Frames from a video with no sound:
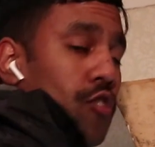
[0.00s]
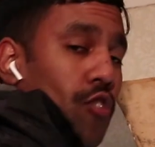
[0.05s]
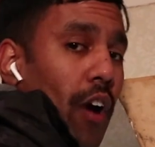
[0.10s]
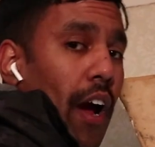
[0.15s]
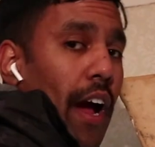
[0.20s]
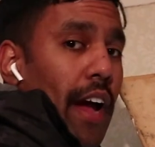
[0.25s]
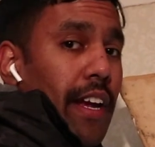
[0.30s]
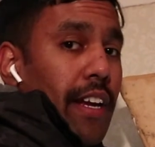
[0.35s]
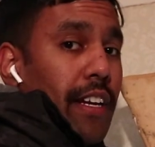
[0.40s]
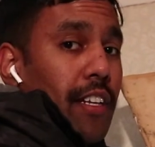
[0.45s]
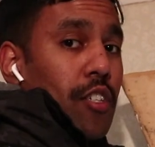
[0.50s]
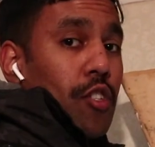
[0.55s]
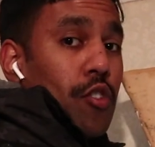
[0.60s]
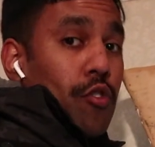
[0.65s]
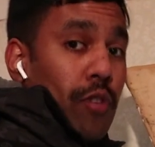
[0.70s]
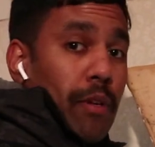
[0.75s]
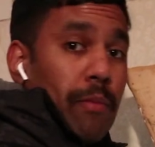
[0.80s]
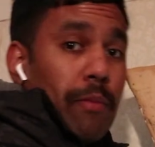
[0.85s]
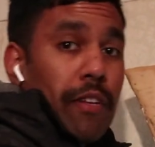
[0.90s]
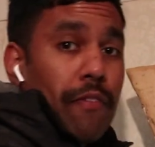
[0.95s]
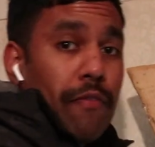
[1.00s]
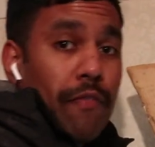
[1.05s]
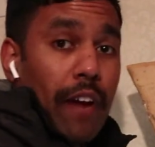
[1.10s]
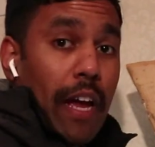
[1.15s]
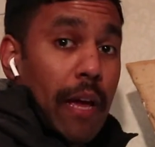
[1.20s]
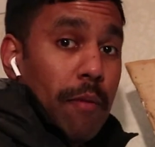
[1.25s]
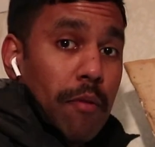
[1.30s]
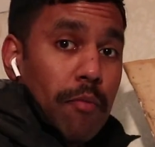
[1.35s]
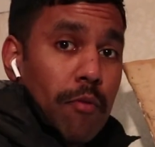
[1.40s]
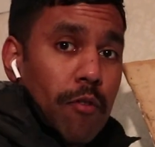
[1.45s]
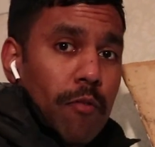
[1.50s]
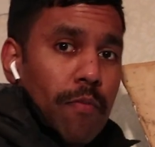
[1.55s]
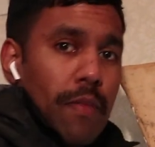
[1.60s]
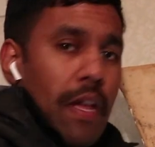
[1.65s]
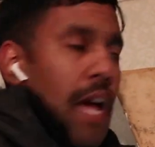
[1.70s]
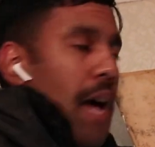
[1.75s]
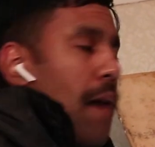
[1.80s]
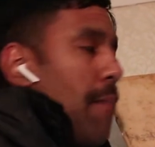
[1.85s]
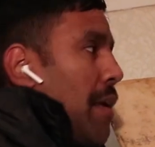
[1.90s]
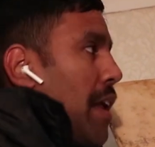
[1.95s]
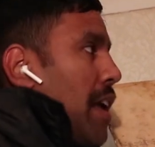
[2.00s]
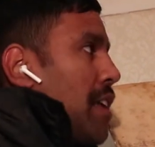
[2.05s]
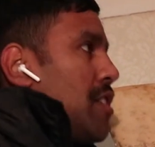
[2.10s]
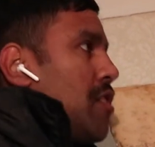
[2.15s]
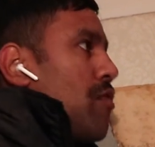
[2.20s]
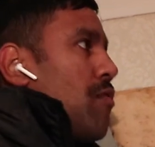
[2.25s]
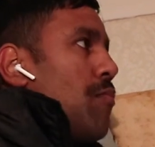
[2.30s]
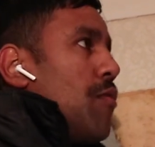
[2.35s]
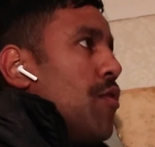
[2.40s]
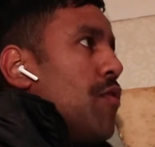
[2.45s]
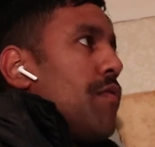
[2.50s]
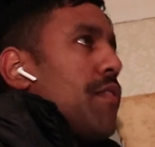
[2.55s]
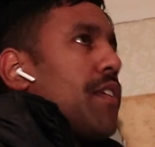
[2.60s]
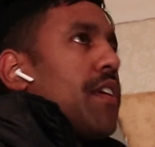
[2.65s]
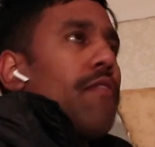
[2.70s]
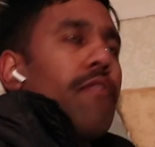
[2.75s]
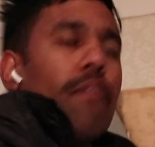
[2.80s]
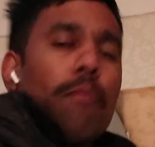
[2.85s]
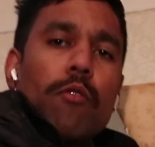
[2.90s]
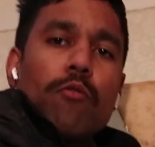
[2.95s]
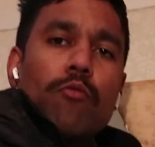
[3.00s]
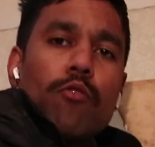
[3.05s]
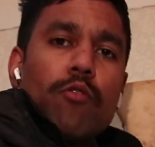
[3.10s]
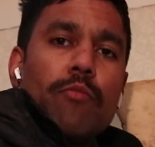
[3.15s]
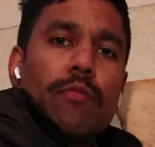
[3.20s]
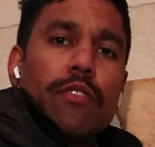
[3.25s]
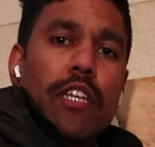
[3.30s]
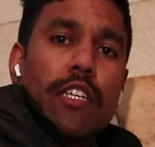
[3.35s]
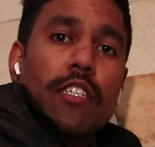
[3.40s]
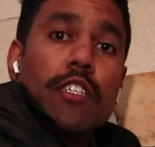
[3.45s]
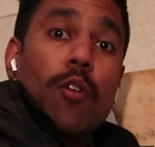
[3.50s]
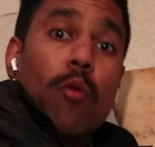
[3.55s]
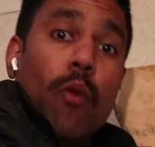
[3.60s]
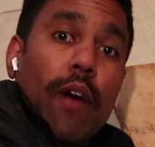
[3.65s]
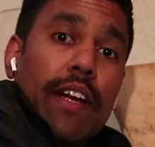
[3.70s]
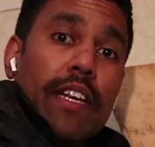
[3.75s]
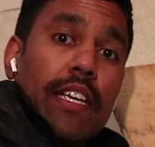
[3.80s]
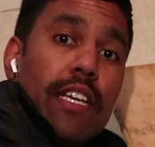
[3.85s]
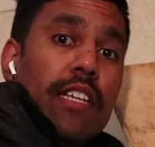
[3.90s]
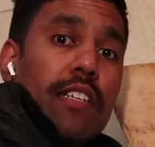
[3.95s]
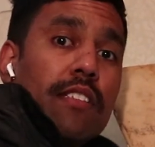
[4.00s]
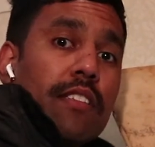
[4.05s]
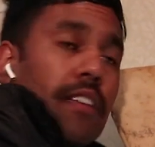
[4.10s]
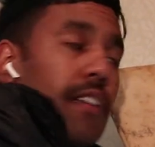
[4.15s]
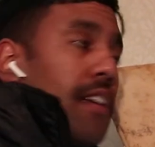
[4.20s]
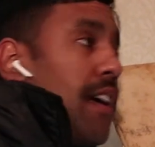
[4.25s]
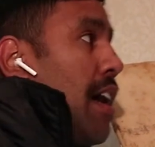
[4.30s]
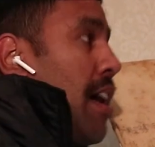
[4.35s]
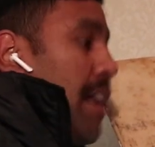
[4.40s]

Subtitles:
dry, and extremely flammable. But actually removing it from a room is actually quite easy.